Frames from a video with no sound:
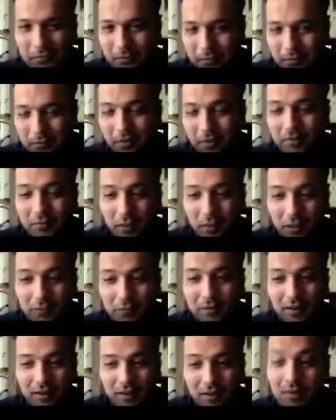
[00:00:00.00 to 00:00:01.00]
It was one of
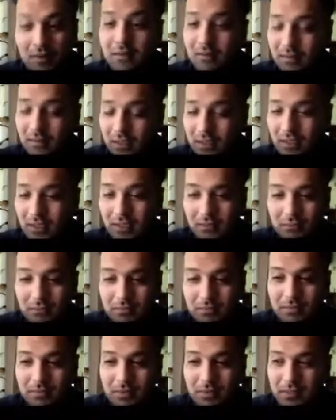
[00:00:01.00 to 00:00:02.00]
our
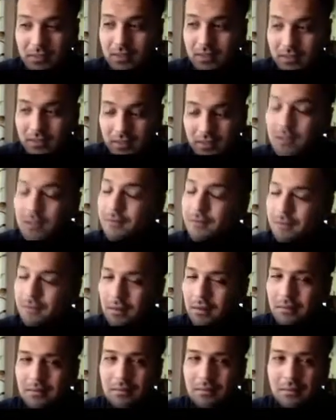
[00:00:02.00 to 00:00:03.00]
really, really
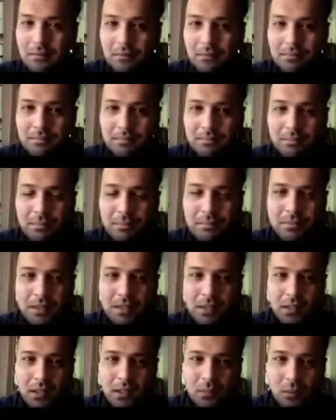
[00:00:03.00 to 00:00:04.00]
fun
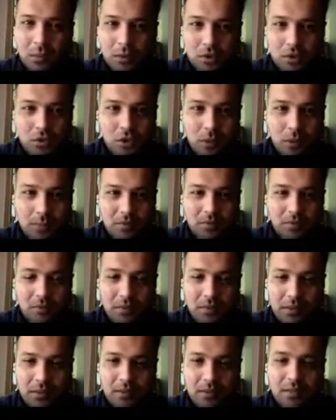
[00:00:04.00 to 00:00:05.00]
workshops. We
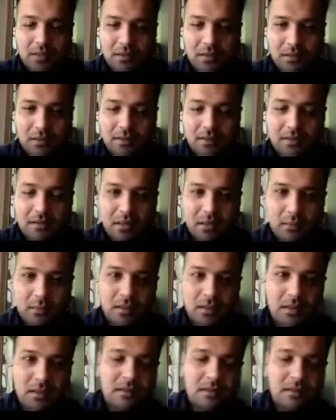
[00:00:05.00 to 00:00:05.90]
really had a great time with that.